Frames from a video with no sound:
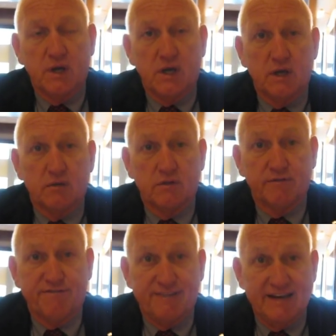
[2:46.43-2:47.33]
in the
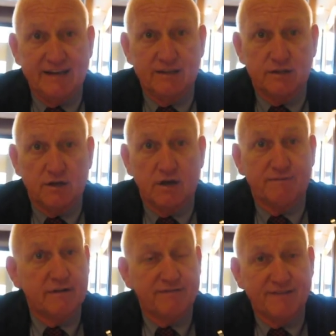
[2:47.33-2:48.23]
faith
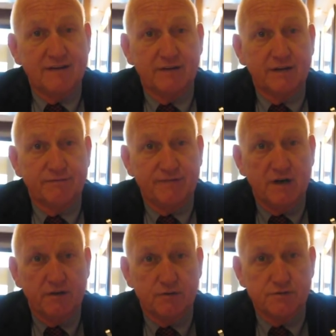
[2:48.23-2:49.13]
of our founding
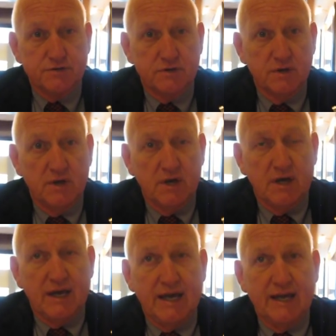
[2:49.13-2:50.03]
fathers
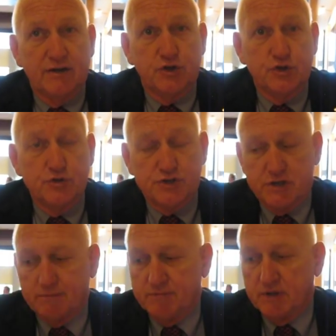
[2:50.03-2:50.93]
and do
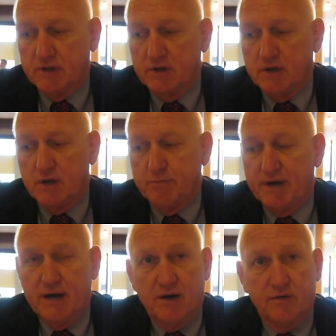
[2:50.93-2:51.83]
something
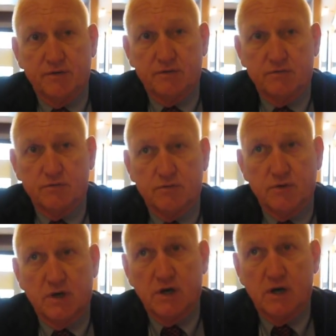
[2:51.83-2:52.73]
about
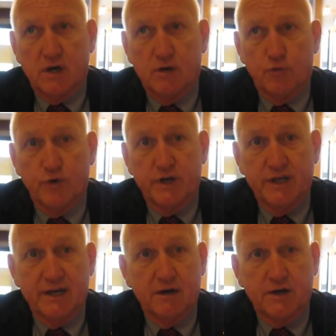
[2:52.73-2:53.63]

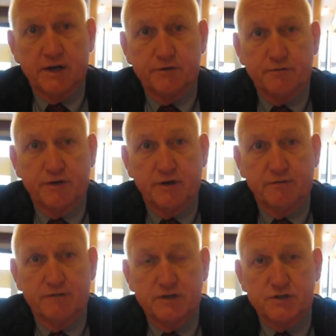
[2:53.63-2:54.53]
ridding our country
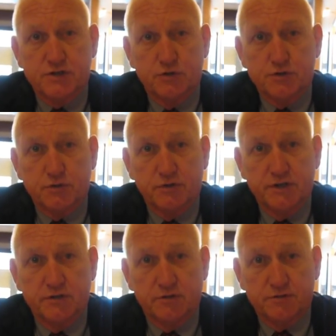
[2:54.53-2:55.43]
of these social
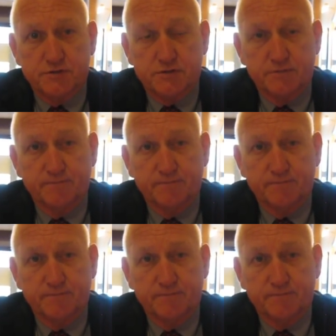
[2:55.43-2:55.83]
ills.